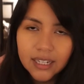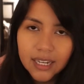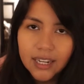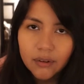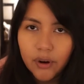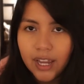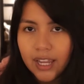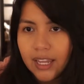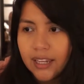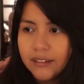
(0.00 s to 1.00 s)
eating
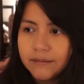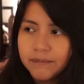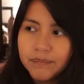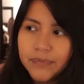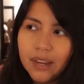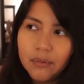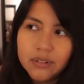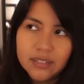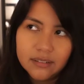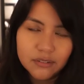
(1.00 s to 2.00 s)
right. I
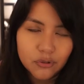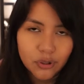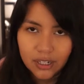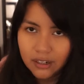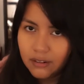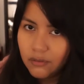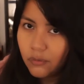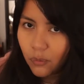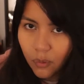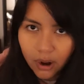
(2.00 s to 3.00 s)
wasn't drinking enough
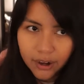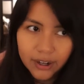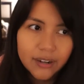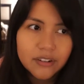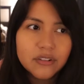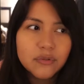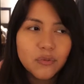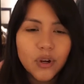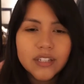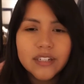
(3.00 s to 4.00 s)
water. I just
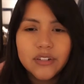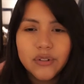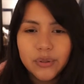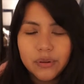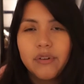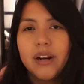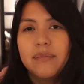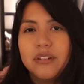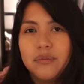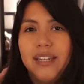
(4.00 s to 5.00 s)
wasn't doing what
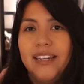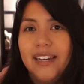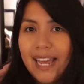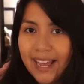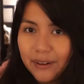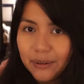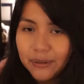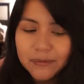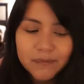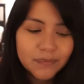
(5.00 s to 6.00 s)
I'm doing now.
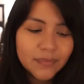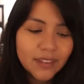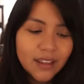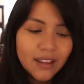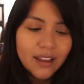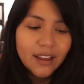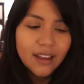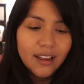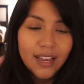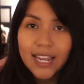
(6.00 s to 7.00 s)

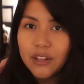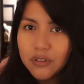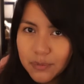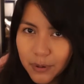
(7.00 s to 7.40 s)
And I used